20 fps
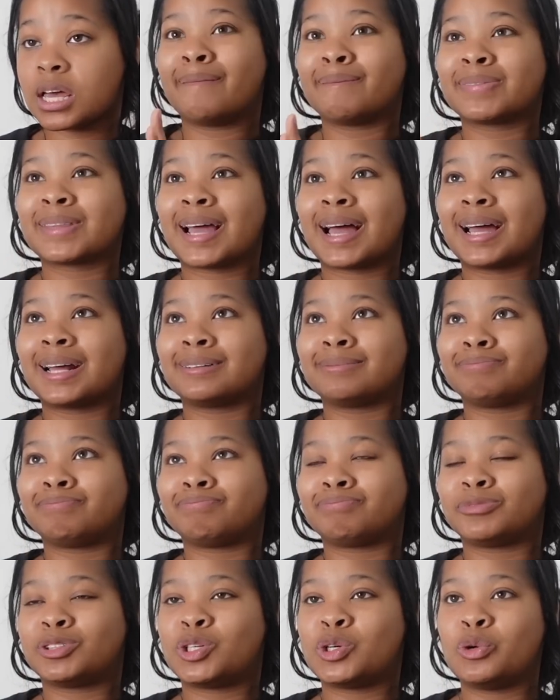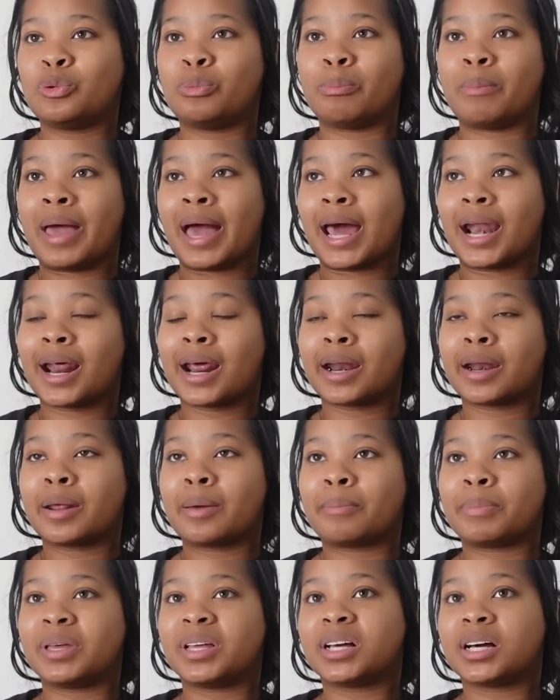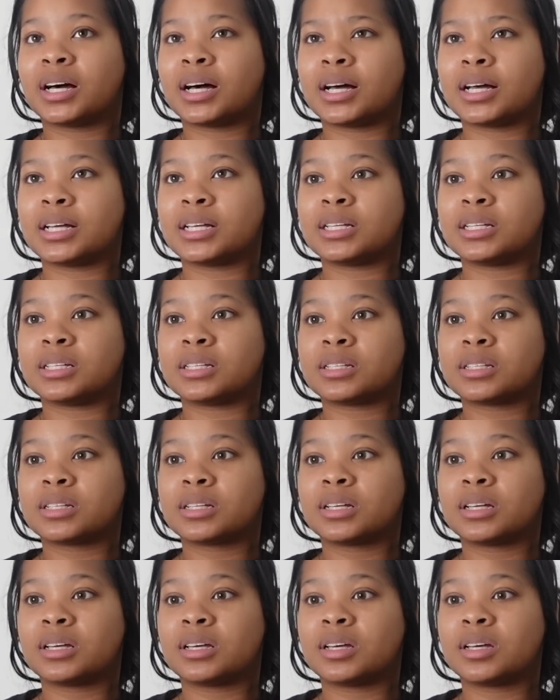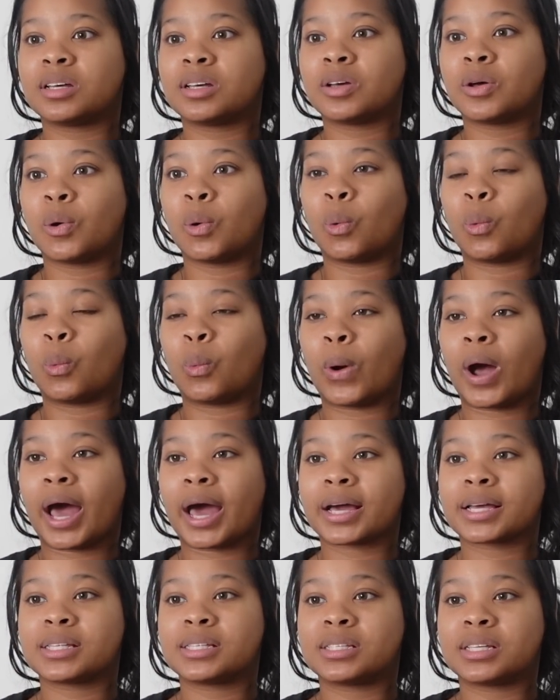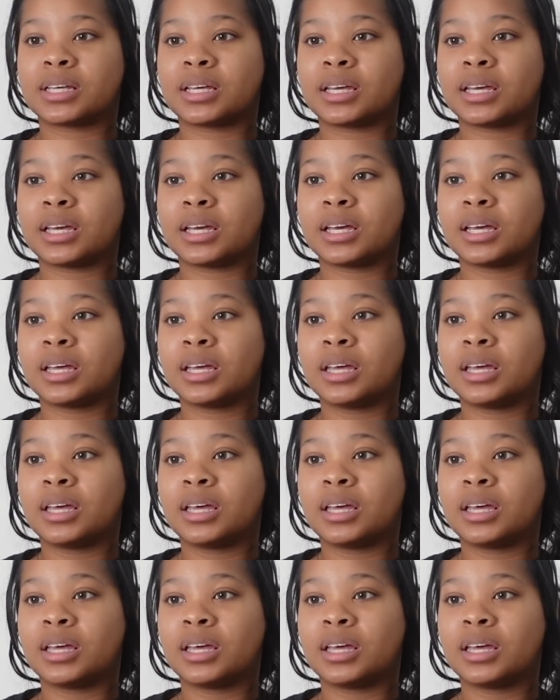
I'm not too mad at it because waxing